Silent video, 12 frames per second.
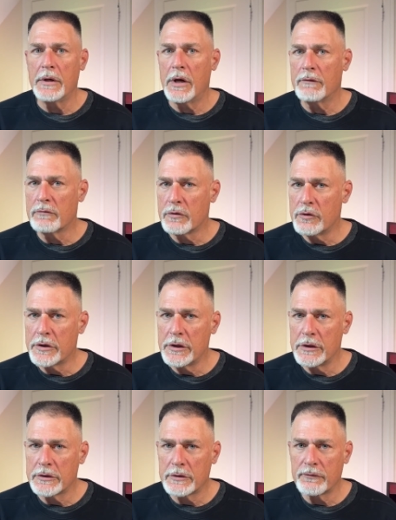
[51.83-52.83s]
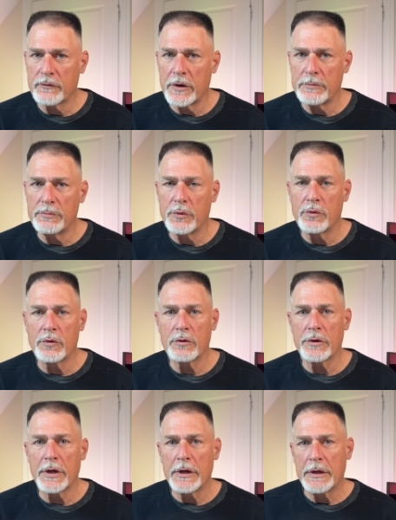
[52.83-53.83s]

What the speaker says: of looking at the fretboard,